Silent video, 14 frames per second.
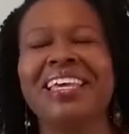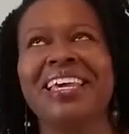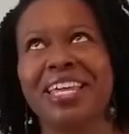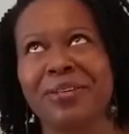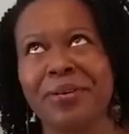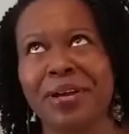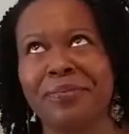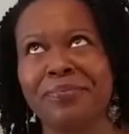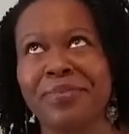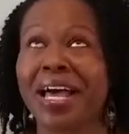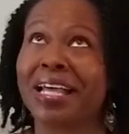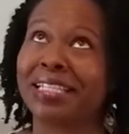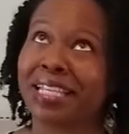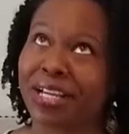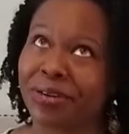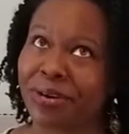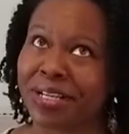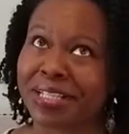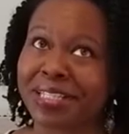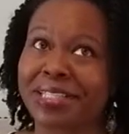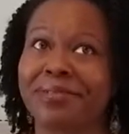Anyway, I
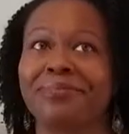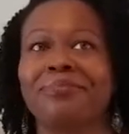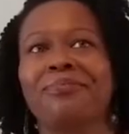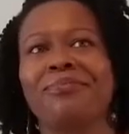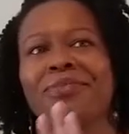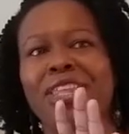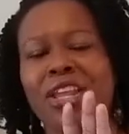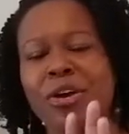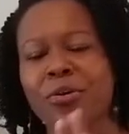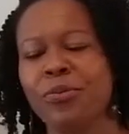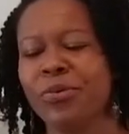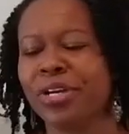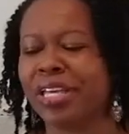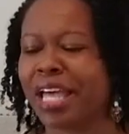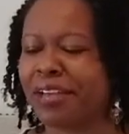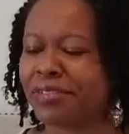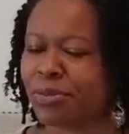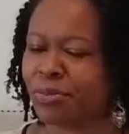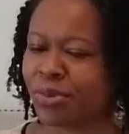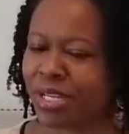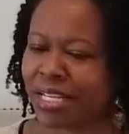digress. We'll have
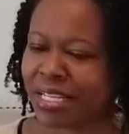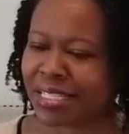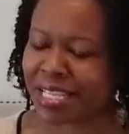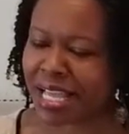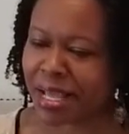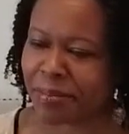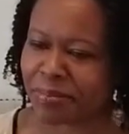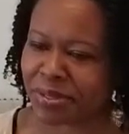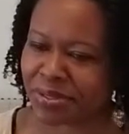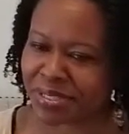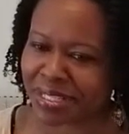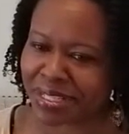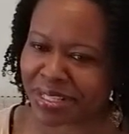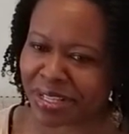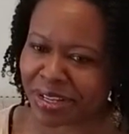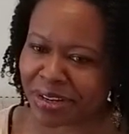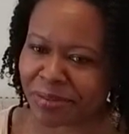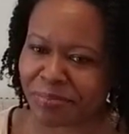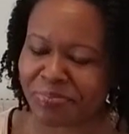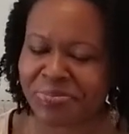some reading time built in there.